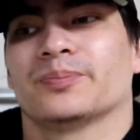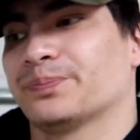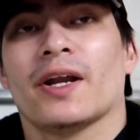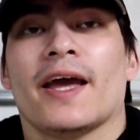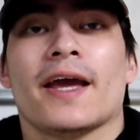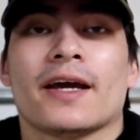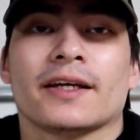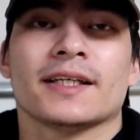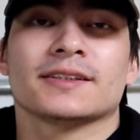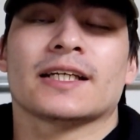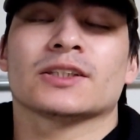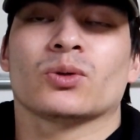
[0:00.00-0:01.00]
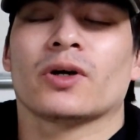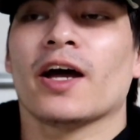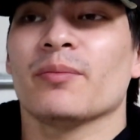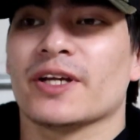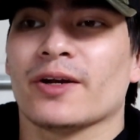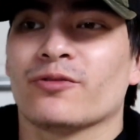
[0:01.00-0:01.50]
But hey, I guess that's what
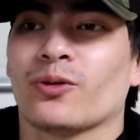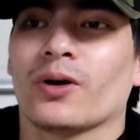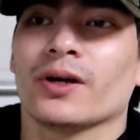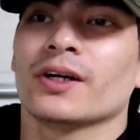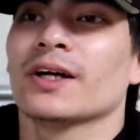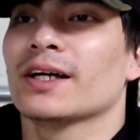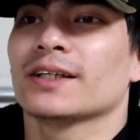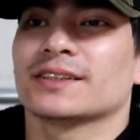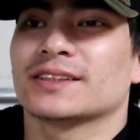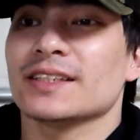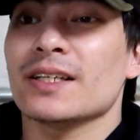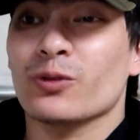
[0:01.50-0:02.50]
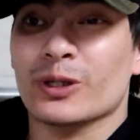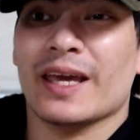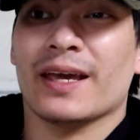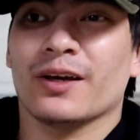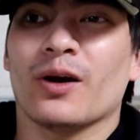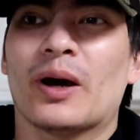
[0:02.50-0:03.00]
I'm here for, to see if we
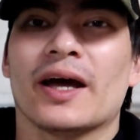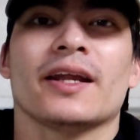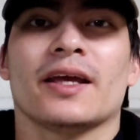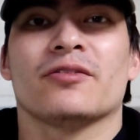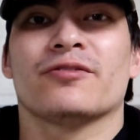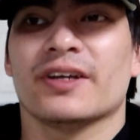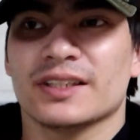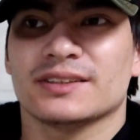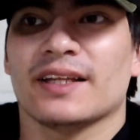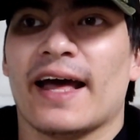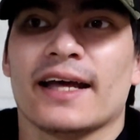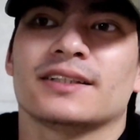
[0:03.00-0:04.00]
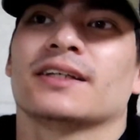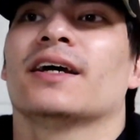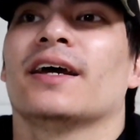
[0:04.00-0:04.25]
can't go ahead and fix that.